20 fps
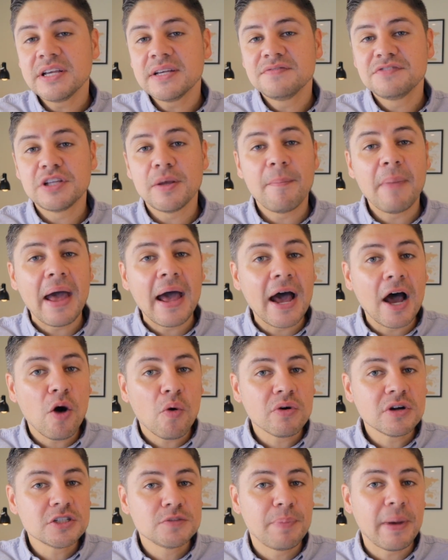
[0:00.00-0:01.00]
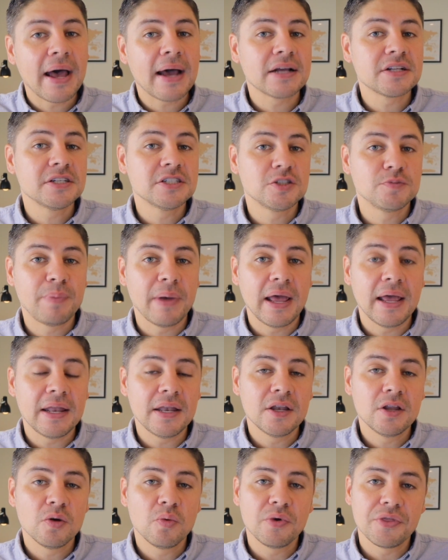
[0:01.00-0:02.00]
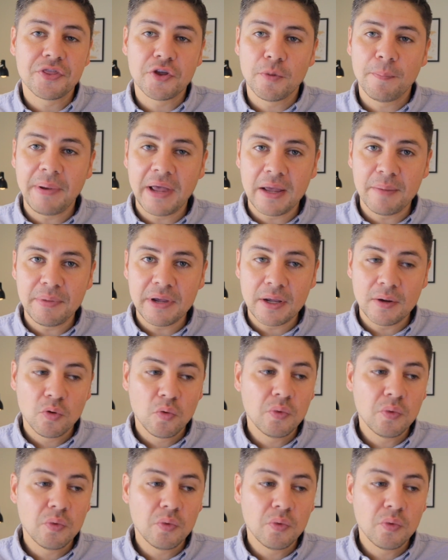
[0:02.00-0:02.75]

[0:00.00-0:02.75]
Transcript: gives them hours back to spend with their baby.